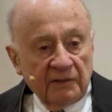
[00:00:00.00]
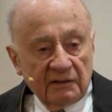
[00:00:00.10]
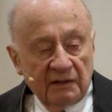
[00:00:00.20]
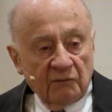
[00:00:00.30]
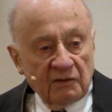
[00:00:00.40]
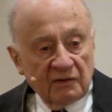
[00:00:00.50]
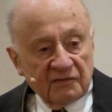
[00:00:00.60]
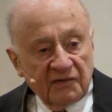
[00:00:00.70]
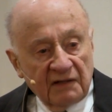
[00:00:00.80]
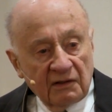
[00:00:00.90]
building, which
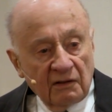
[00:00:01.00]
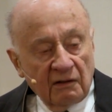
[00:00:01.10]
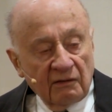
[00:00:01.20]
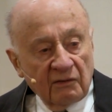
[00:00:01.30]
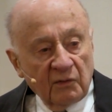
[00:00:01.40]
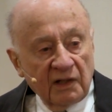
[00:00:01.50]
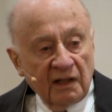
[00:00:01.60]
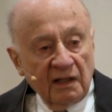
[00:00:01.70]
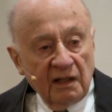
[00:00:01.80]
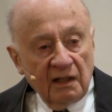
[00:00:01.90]
extended all the
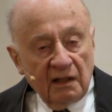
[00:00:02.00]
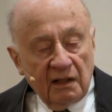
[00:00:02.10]
way